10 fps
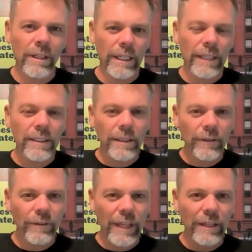And I
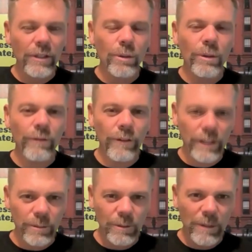deliver that new and
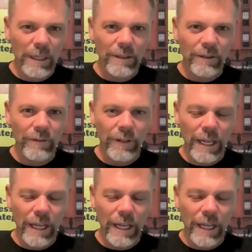fresh perspective,